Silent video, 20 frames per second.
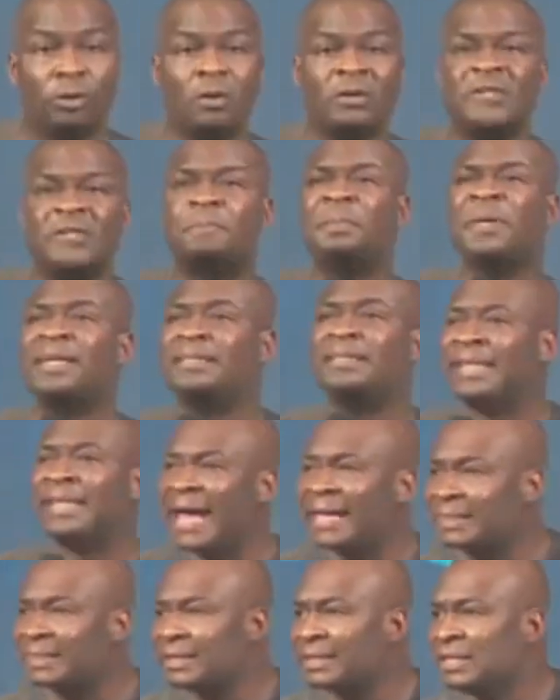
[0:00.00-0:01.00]
speak
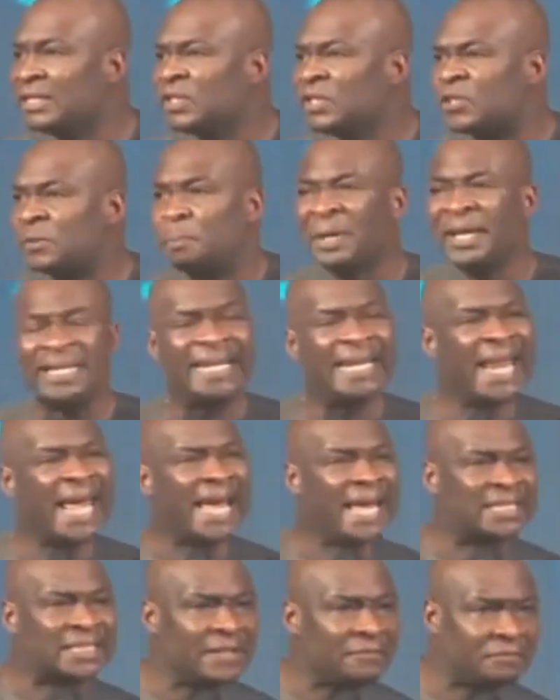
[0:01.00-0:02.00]
death, speak
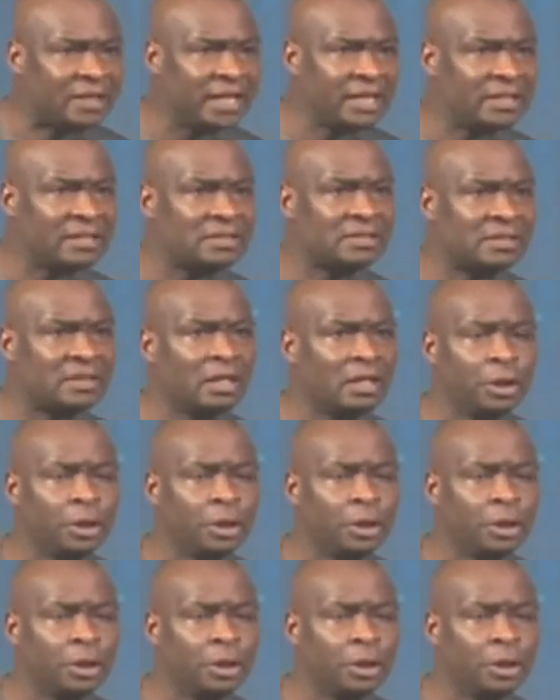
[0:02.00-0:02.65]
negative things. You